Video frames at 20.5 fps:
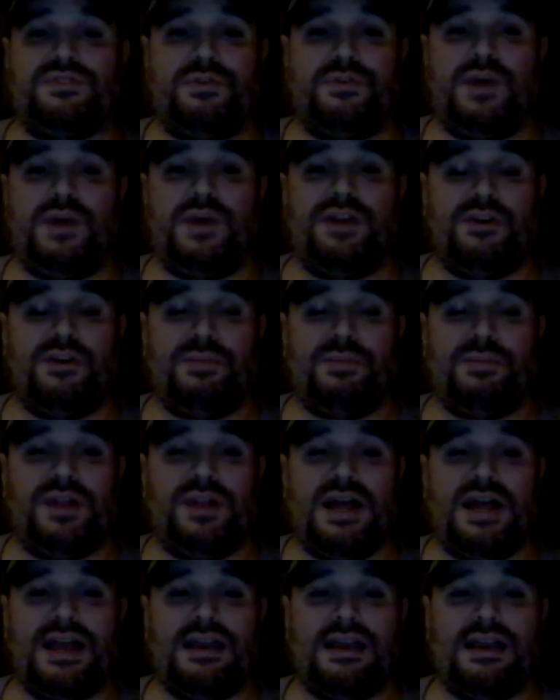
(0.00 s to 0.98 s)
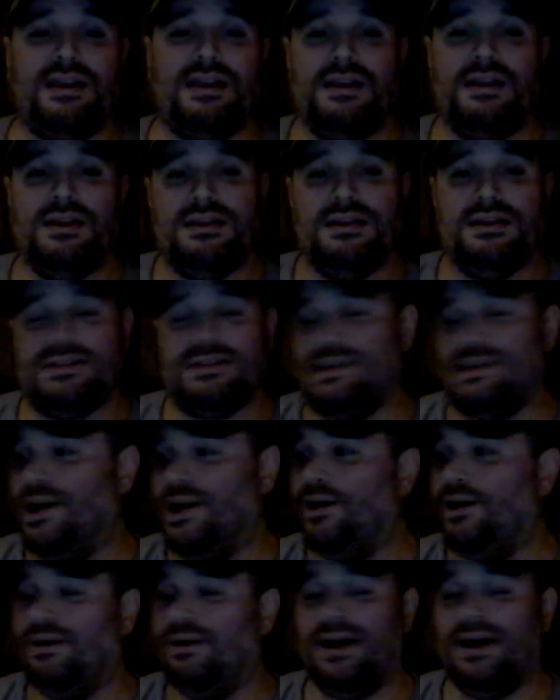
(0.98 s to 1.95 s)
the way they're playing.
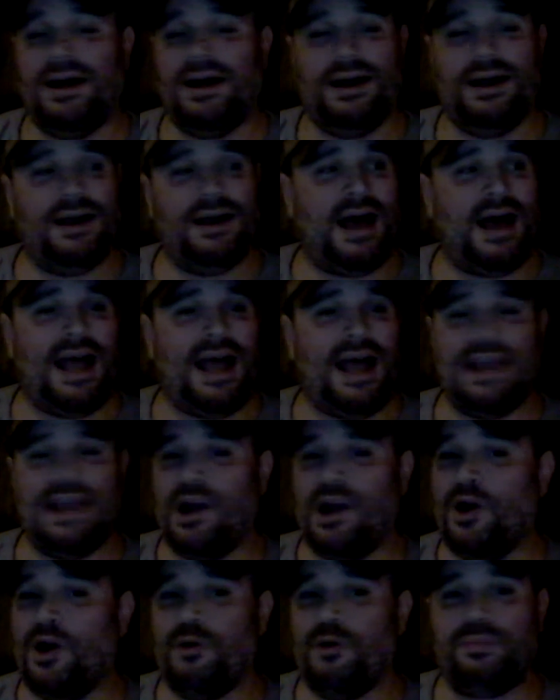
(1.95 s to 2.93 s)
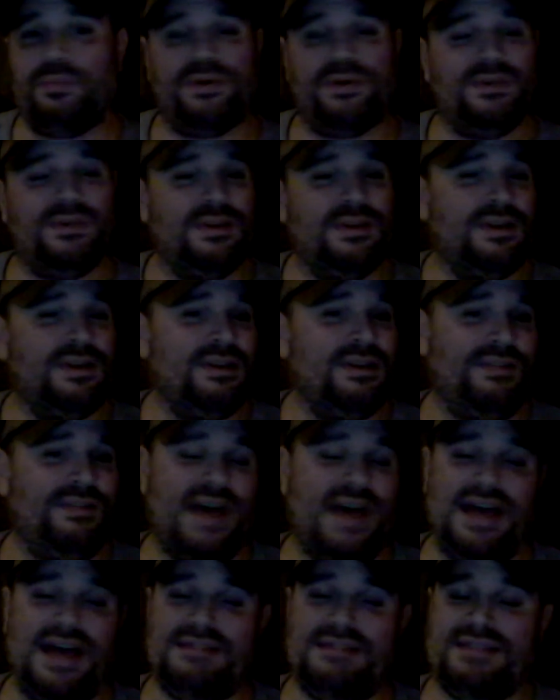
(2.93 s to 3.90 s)
So I hope
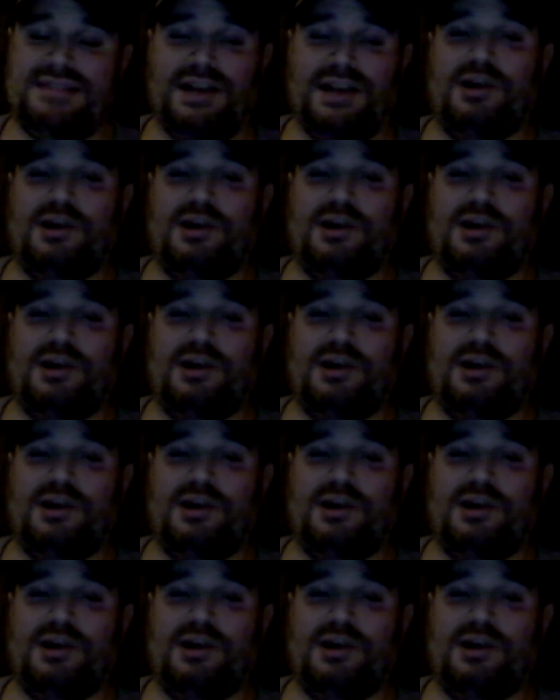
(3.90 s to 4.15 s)
that,